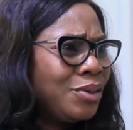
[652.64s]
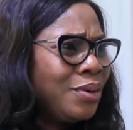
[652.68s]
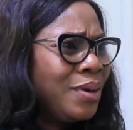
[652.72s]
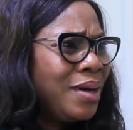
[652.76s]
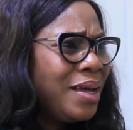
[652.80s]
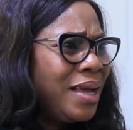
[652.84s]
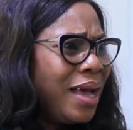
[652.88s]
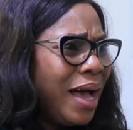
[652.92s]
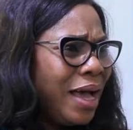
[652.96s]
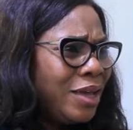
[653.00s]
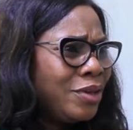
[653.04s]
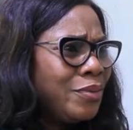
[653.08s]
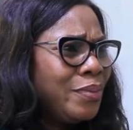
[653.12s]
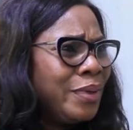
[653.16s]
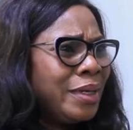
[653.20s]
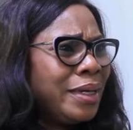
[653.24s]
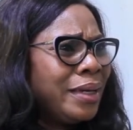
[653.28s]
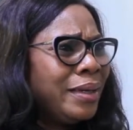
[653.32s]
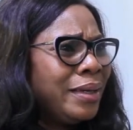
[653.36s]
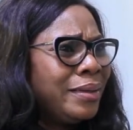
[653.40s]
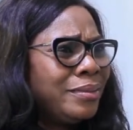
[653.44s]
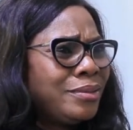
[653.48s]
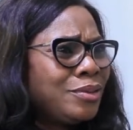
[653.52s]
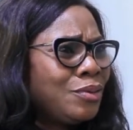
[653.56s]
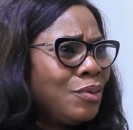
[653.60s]
you. And you
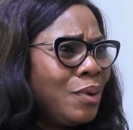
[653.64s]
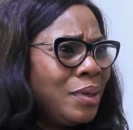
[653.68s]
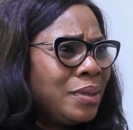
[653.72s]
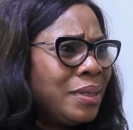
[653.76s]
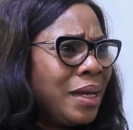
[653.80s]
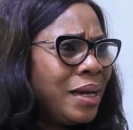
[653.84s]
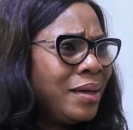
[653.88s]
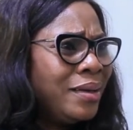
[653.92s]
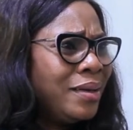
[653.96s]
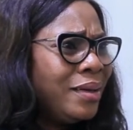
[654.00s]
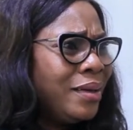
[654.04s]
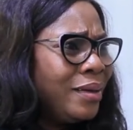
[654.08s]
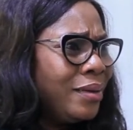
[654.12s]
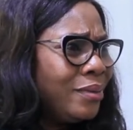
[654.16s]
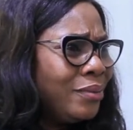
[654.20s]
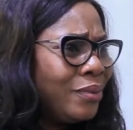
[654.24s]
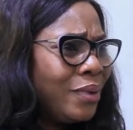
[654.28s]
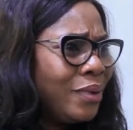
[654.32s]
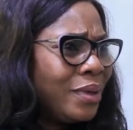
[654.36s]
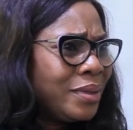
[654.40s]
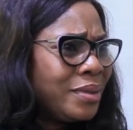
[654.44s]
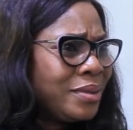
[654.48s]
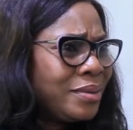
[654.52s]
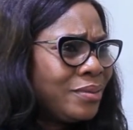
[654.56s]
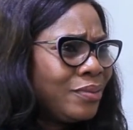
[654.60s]
begin to wonder,
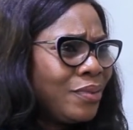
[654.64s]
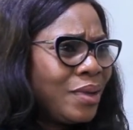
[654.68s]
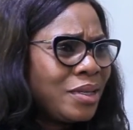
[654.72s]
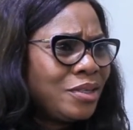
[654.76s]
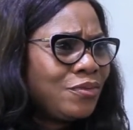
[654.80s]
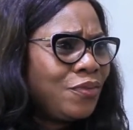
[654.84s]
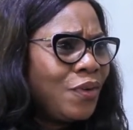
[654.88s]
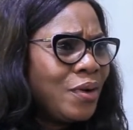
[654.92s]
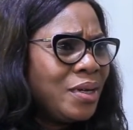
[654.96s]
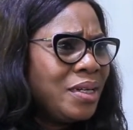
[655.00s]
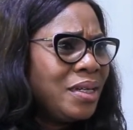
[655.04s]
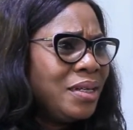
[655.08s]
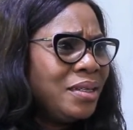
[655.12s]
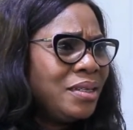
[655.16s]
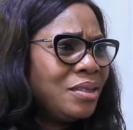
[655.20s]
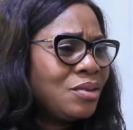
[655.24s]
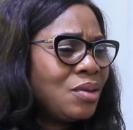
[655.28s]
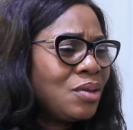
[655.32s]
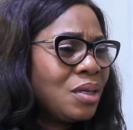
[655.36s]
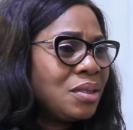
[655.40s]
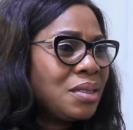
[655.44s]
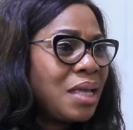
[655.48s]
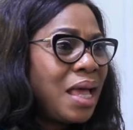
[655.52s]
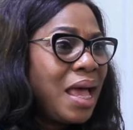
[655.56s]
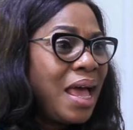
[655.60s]
what's funny in
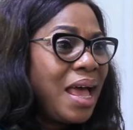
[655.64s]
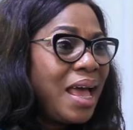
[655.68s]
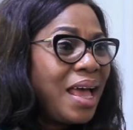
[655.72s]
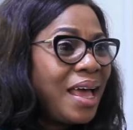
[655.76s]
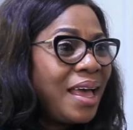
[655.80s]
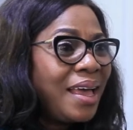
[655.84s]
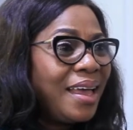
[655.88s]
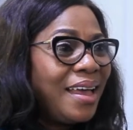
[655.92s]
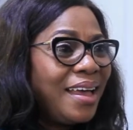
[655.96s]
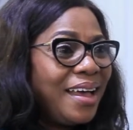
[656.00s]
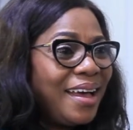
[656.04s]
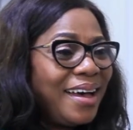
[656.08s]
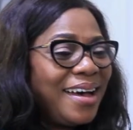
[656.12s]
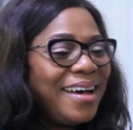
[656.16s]
this? I say,